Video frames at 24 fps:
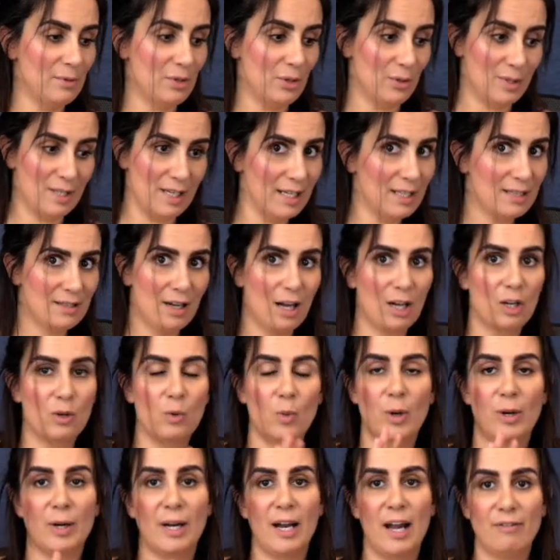to TikTok,
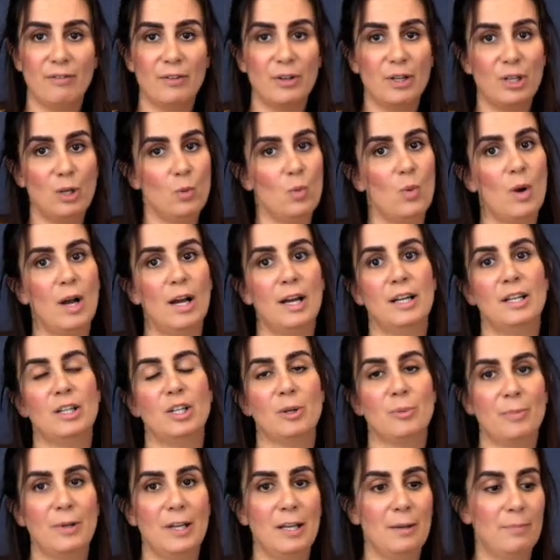wherever you want
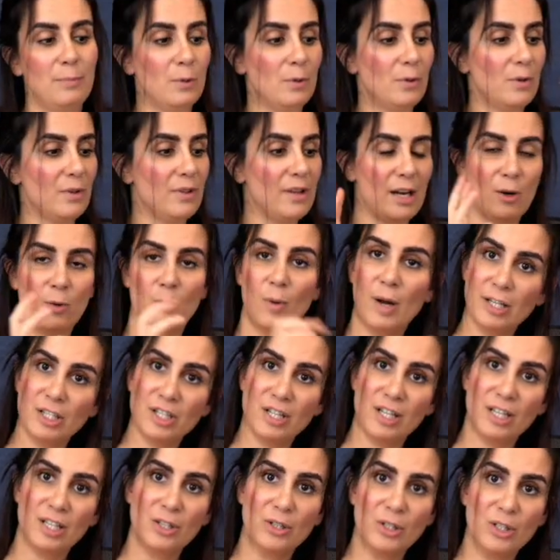your people that are
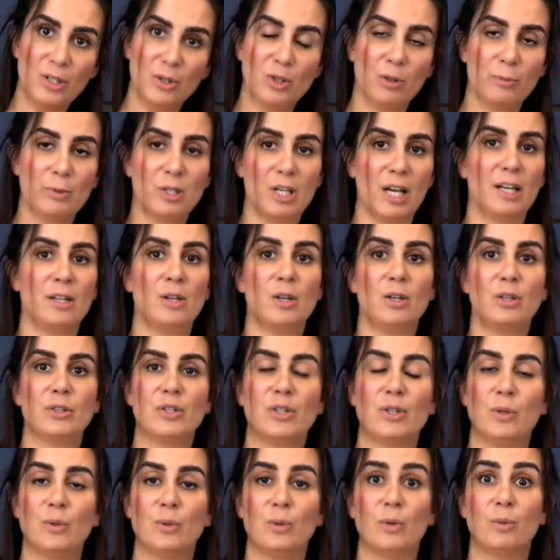watching your YouTube channel
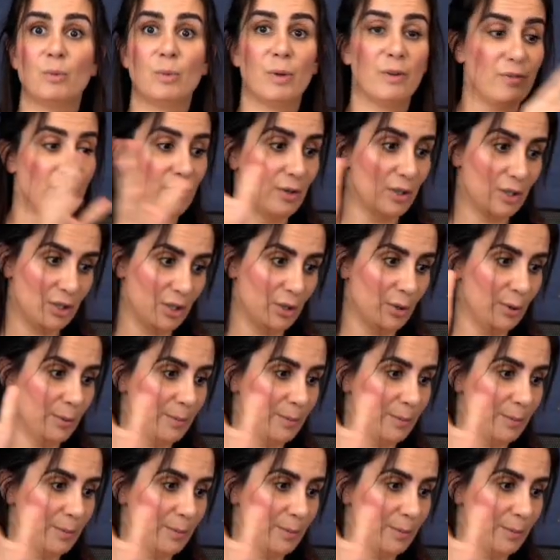to refer to.